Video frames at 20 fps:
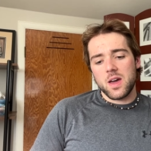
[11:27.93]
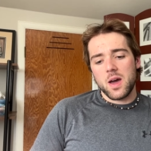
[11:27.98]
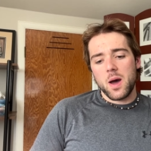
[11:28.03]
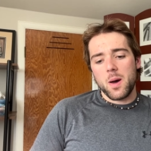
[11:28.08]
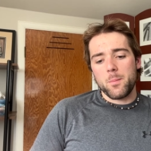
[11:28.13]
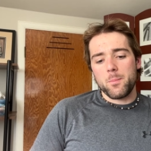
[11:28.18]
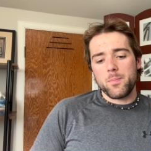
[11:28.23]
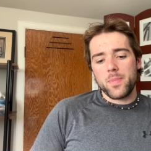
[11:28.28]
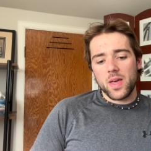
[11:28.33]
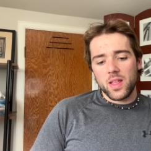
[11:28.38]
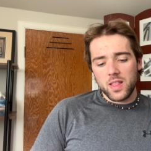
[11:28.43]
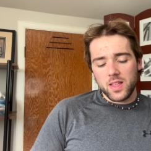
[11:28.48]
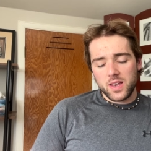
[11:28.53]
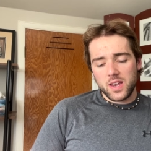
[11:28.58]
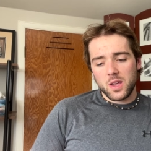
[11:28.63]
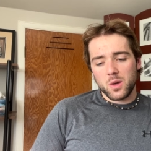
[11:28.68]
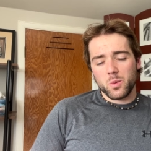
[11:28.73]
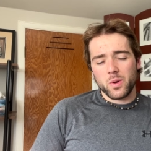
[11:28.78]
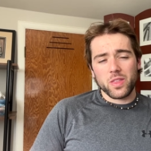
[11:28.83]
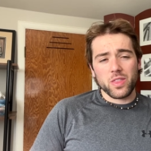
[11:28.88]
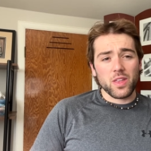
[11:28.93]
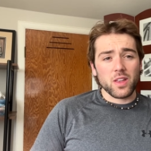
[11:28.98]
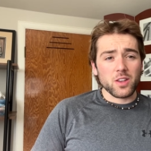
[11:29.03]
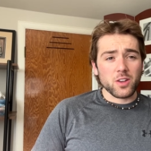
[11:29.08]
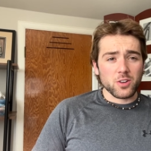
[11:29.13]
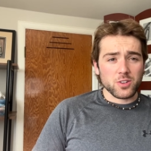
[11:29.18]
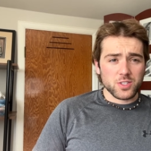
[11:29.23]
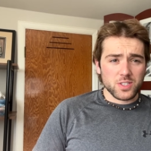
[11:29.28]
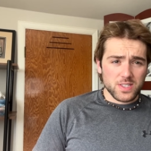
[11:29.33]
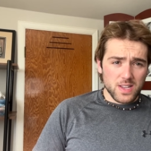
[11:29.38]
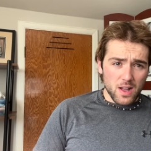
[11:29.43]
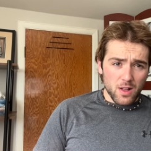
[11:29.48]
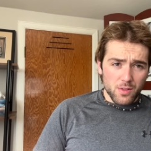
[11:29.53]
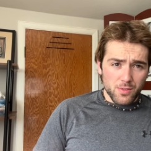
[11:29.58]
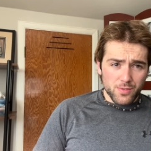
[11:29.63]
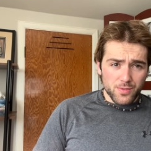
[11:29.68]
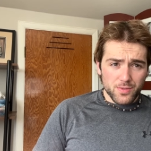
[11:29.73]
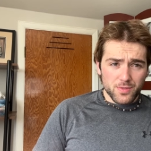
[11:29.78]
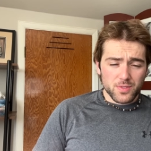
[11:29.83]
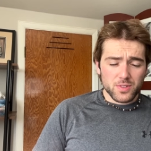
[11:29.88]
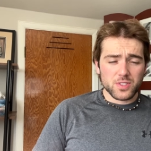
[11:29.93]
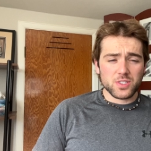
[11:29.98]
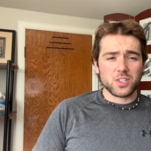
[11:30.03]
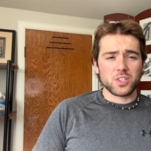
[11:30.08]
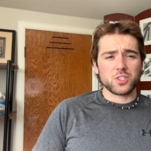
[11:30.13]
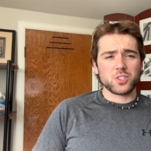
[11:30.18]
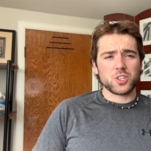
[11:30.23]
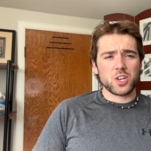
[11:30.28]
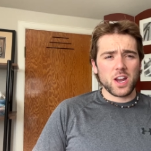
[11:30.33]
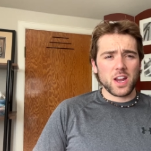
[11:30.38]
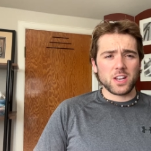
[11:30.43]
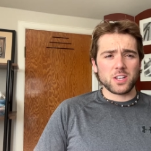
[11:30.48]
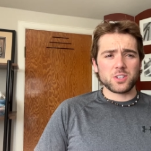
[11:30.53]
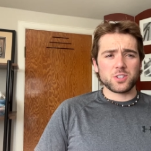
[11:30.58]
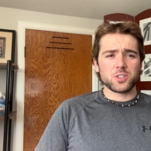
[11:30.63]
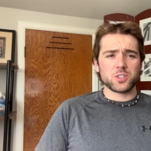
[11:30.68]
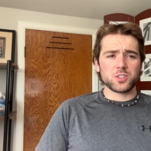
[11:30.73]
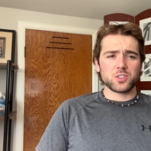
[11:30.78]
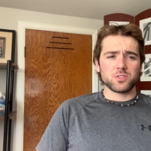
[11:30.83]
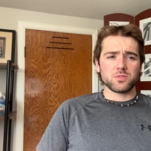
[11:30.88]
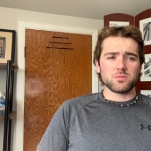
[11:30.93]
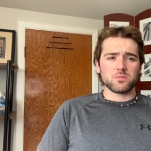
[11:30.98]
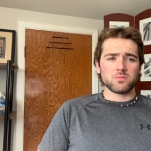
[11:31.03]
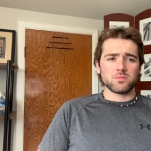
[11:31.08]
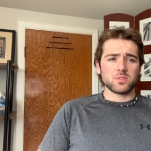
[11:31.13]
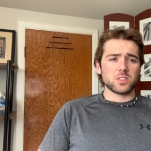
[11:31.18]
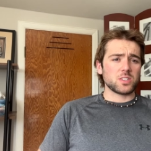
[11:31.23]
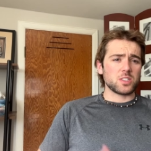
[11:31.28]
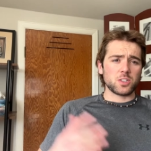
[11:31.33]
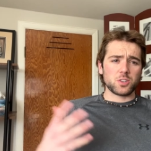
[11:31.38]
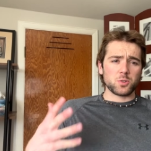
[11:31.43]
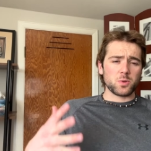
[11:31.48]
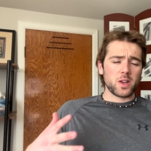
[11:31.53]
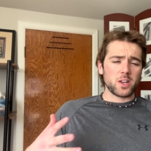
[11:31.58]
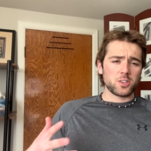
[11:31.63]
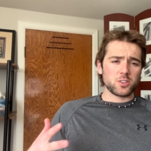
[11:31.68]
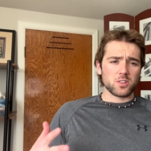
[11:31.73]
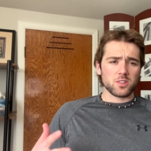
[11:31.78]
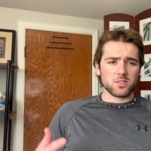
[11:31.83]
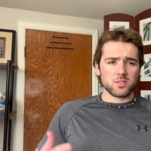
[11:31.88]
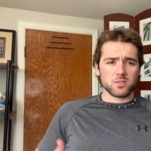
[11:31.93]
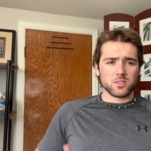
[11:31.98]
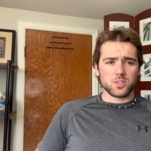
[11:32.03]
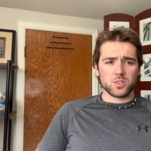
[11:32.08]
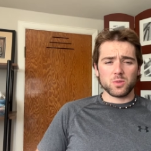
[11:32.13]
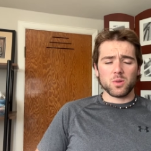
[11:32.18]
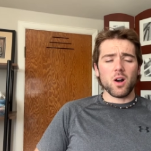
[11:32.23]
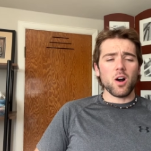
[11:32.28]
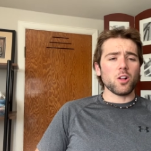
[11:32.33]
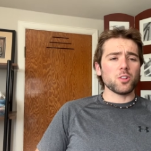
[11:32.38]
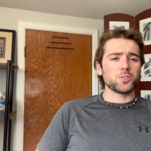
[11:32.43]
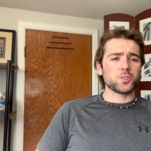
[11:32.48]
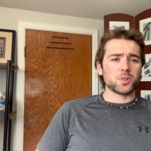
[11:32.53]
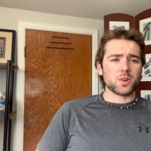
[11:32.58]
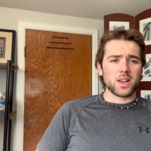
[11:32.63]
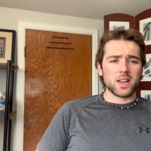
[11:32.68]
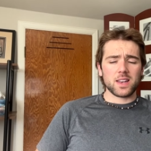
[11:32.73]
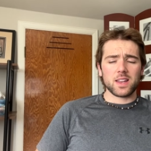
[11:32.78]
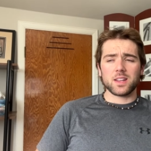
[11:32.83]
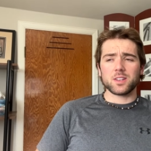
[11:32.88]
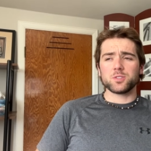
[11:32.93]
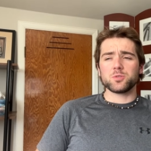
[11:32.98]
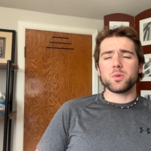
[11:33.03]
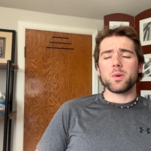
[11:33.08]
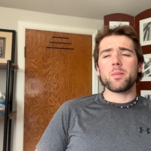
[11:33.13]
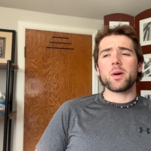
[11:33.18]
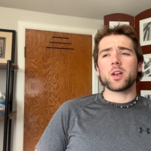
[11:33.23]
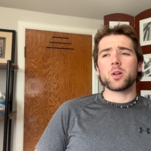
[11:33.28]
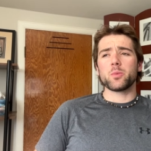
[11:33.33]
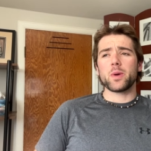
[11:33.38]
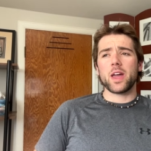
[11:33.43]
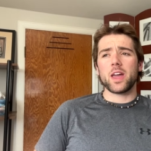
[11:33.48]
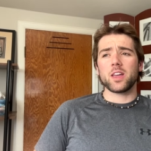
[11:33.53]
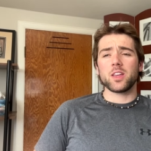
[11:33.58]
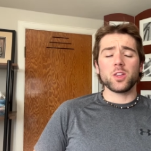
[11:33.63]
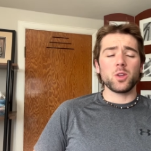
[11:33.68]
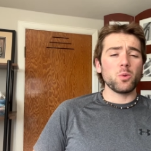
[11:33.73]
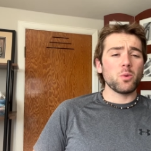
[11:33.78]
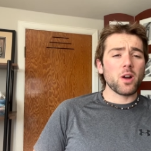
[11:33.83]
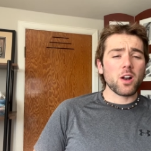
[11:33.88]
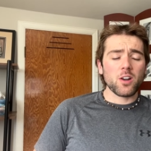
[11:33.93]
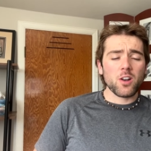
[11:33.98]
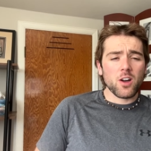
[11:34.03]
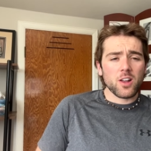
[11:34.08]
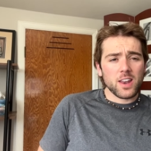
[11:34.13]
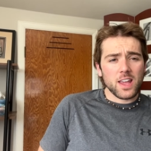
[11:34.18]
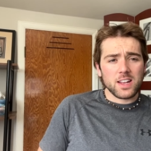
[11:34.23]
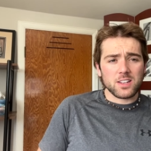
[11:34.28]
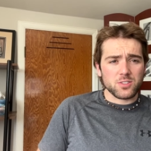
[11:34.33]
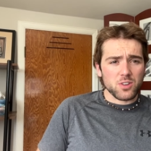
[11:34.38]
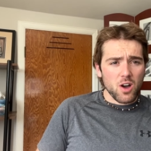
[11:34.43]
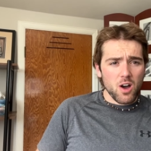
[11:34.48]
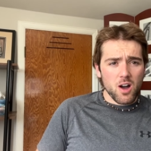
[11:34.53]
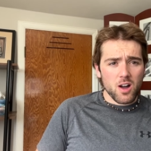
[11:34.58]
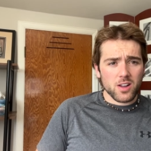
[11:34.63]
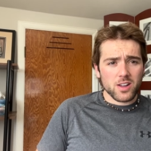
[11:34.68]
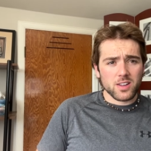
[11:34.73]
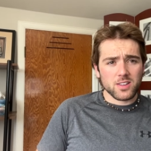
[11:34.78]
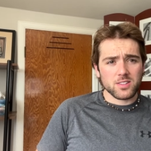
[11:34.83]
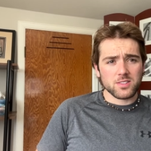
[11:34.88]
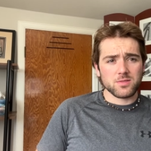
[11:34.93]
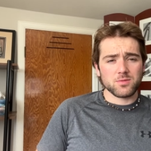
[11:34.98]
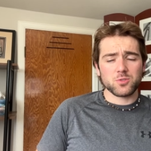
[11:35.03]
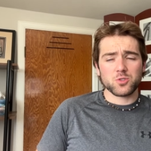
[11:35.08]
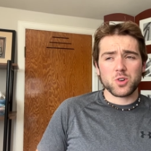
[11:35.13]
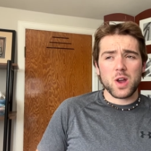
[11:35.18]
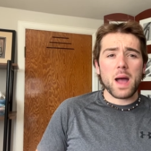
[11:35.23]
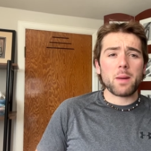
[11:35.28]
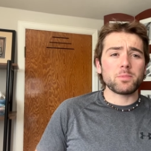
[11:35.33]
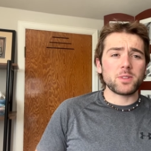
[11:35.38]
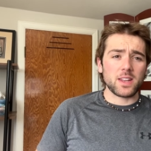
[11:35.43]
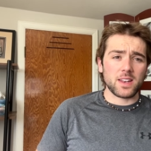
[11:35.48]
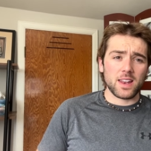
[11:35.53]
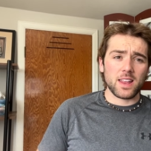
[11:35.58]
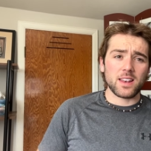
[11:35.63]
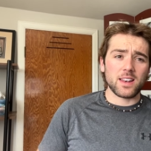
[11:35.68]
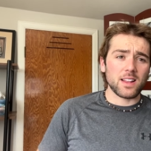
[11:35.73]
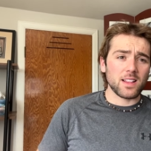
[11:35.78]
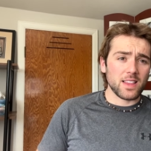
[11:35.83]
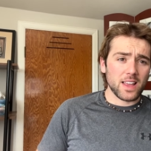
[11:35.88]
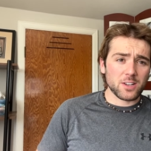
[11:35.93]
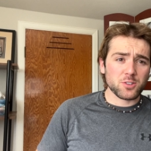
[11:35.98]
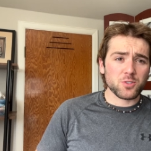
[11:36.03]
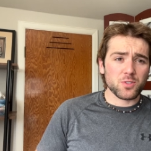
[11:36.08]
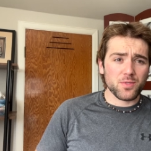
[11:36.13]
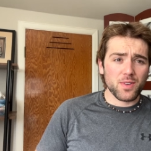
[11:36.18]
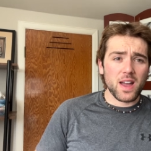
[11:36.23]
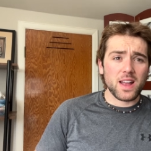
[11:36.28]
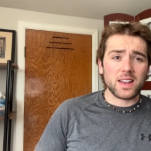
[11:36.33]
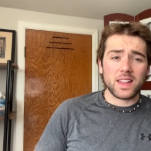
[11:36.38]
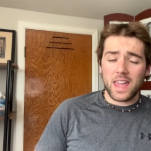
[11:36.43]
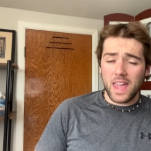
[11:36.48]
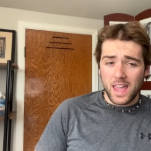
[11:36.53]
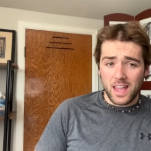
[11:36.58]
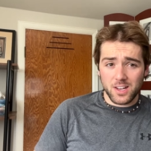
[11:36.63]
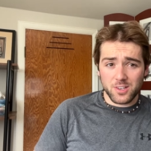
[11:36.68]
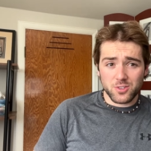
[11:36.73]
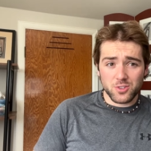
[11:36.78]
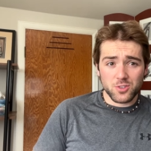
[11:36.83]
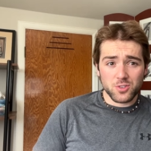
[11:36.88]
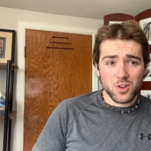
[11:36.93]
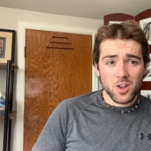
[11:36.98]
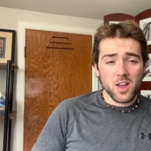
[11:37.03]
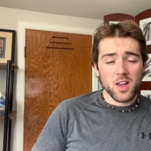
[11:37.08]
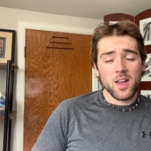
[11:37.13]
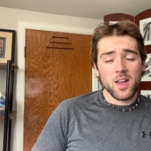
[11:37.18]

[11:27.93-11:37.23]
ability within yourself to change the situation, to alter it into a better way. You are not a dog trapped in an electrified cage.